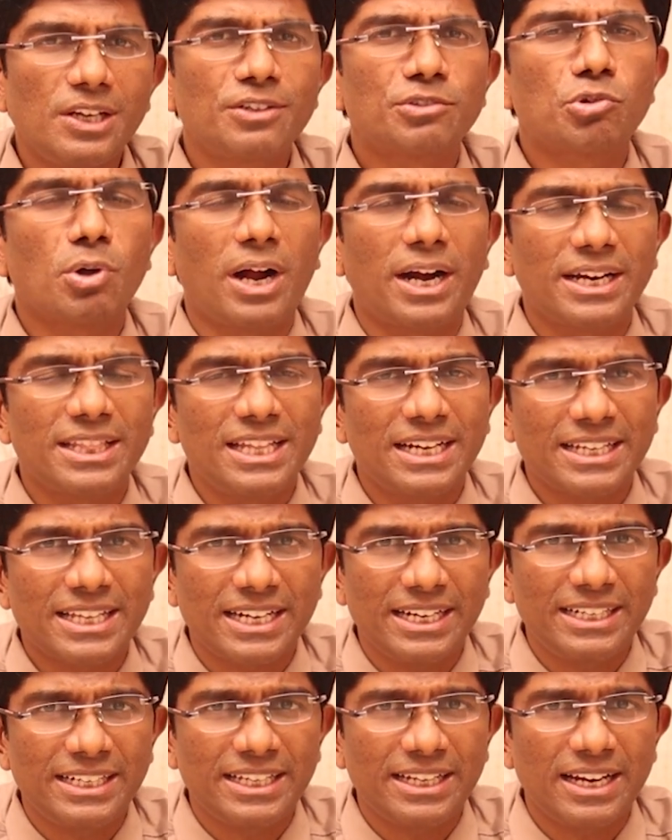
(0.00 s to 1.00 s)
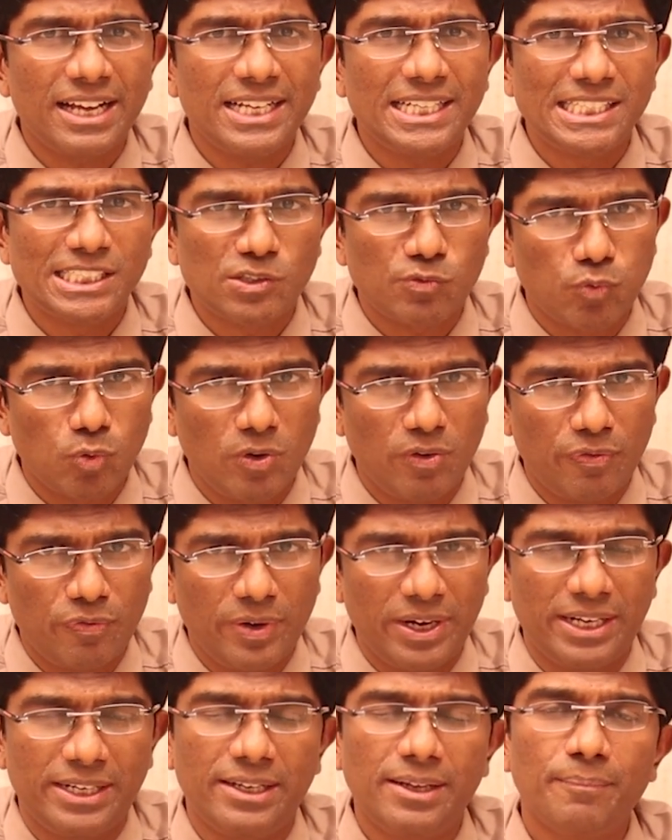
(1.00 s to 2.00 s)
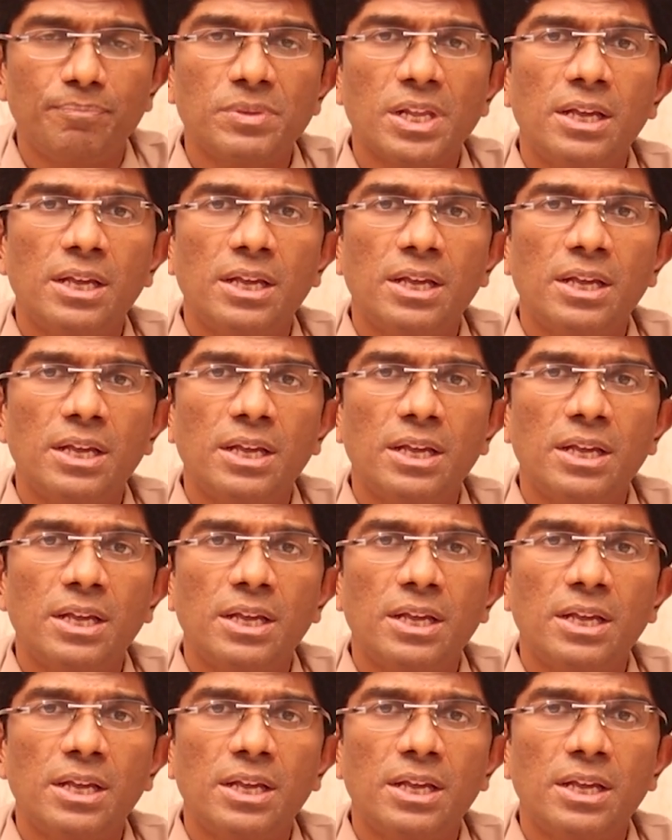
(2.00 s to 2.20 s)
So another criteria is fulfilled.